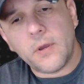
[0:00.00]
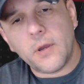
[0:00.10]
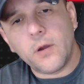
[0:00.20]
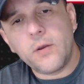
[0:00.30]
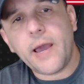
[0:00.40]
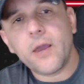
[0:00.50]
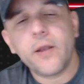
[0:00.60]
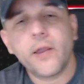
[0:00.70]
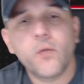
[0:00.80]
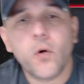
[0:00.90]
Good
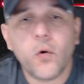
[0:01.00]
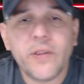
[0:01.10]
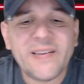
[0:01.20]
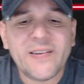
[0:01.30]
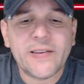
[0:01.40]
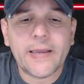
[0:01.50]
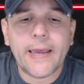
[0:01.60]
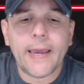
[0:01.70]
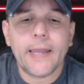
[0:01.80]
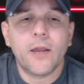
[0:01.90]
night to all. This is
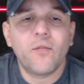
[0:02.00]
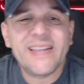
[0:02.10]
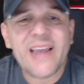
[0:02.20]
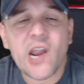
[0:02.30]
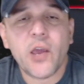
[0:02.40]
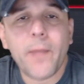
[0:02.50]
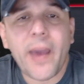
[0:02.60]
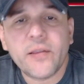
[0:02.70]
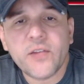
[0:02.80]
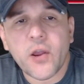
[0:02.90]
again retired
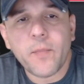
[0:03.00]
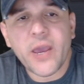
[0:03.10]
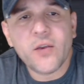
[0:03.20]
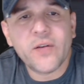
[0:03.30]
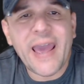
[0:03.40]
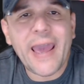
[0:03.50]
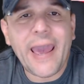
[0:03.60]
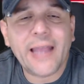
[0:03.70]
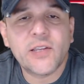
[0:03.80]
Command Sergeant Major Ed